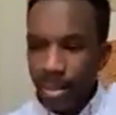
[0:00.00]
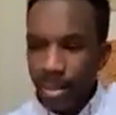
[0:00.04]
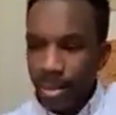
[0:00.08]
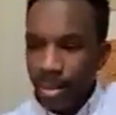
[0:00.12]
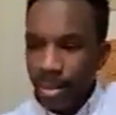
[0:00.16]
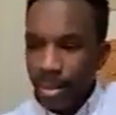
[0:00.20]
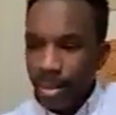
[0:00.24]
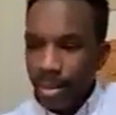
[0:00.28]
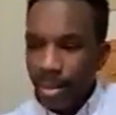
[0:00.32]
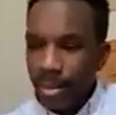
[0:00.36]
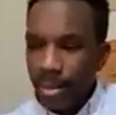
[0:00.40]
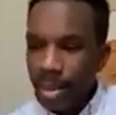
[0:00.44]

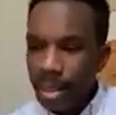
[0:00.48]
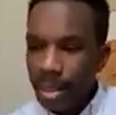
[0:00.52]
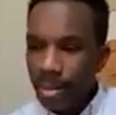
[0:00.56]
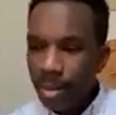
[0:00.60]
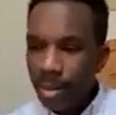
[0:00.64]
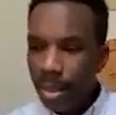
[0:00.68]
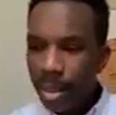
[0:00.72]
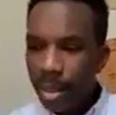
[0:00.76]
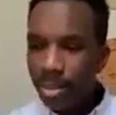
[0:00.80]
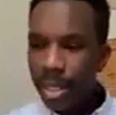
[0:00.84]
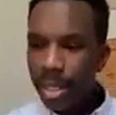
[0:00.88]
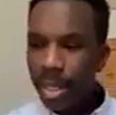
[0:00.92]
So I've got
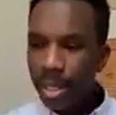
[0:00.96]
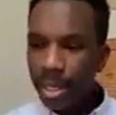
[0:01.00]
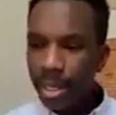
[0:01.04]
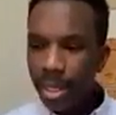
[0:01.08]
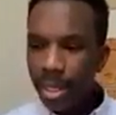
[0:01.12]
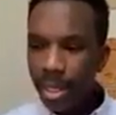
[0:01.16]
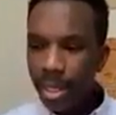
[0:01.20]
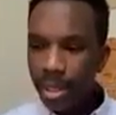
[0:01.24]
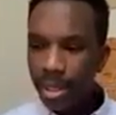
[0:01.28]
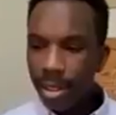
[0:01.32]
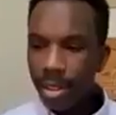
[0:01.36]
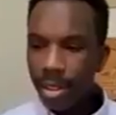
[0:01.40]
them
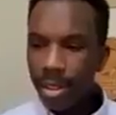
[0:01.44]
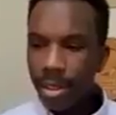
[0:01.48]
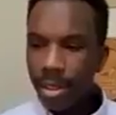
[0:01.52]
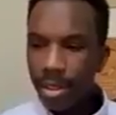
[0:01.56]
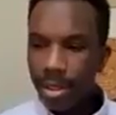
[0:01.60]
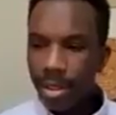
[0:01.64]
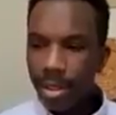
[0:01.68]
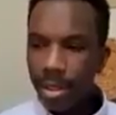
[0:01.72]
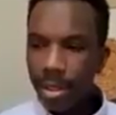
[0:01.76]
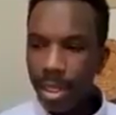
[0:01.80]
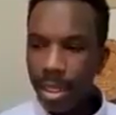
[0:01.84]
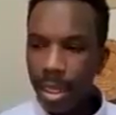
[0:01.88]
here.
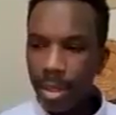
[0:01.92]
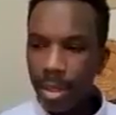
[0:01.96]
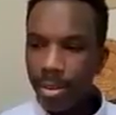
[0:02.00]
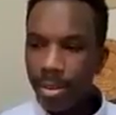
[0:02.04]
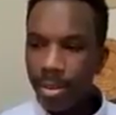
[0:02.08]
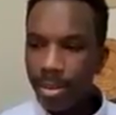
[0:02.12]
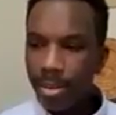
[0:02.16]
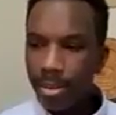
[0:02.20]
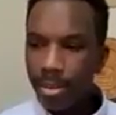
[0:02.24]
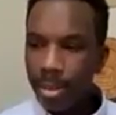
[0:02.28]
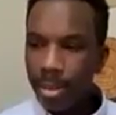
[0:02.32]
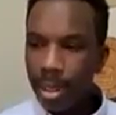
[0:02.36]

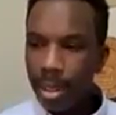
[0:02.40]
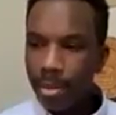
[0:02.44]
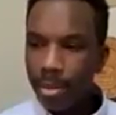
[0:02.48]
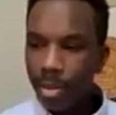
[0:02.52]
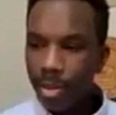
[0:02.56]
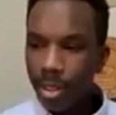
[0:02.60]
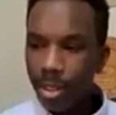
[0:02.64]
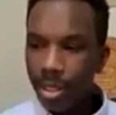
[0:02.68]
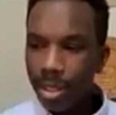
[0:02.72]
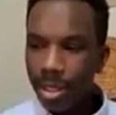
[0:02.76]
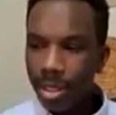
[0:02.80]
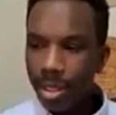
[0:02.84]
I'm
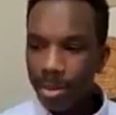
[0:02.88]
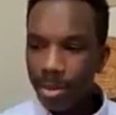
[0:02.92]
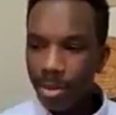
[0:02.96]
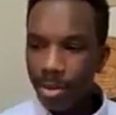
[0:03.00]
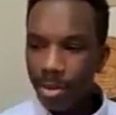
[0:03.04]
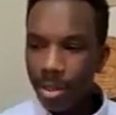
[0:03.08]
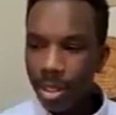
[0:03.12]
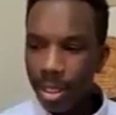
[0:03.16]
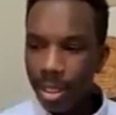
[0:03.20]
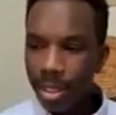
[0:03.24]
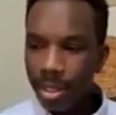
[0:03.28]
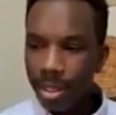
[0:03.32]
addressing them already,